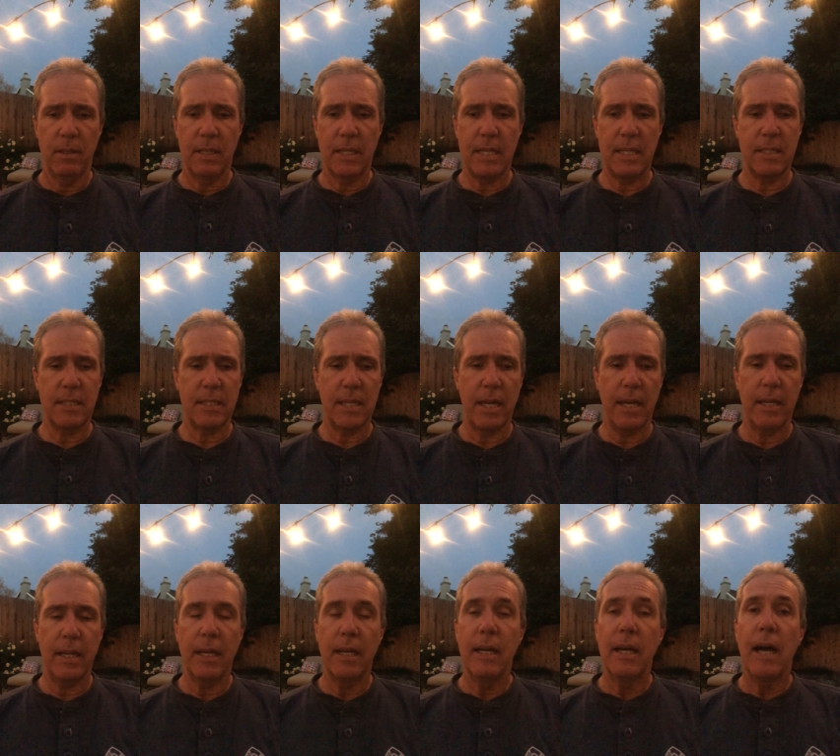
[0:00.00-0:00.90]
he
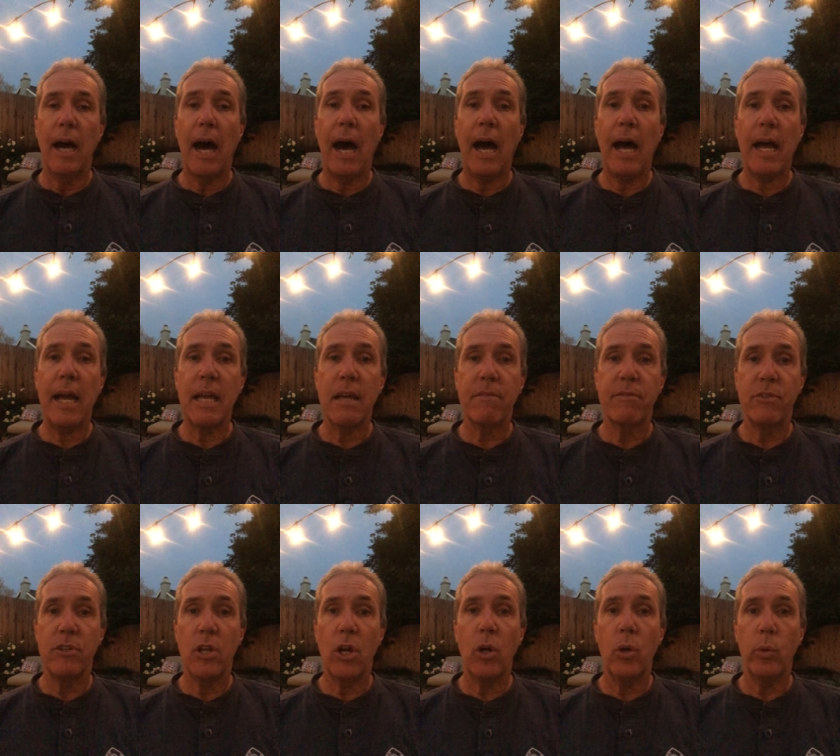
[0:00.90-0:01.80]
said. I have
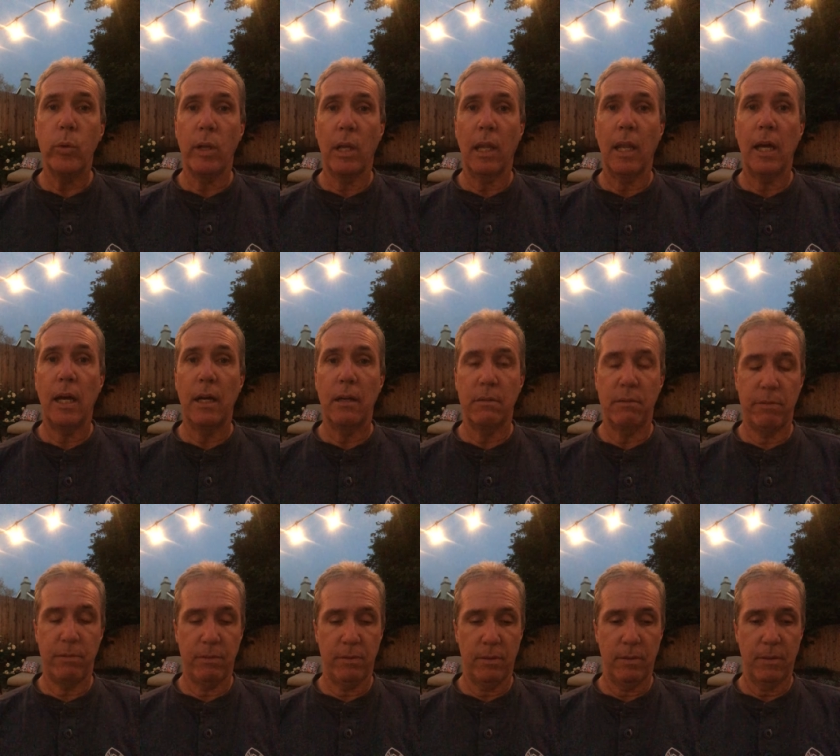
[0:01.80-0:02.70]
known
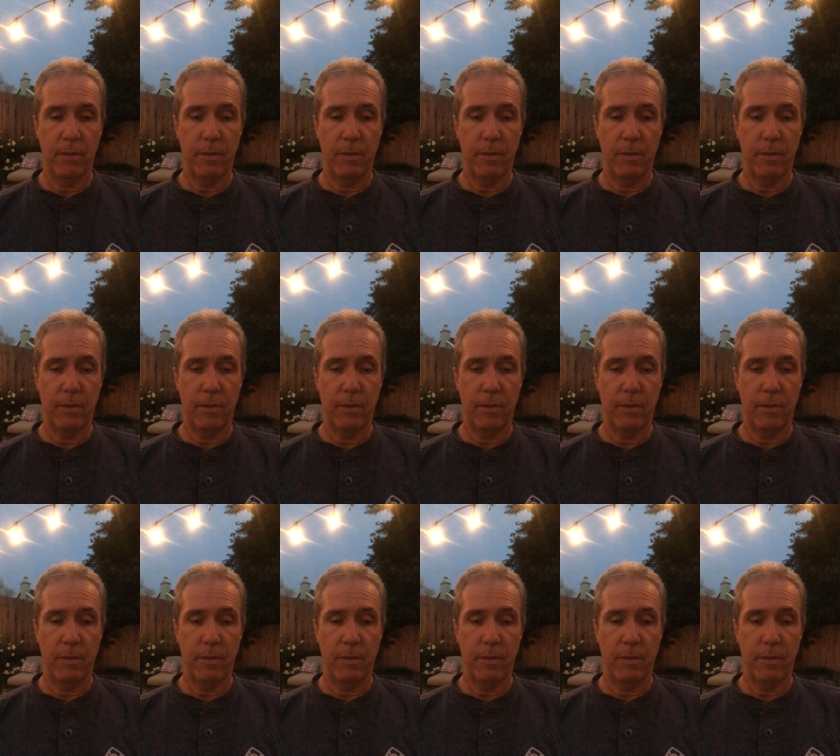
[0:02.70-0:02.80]
love.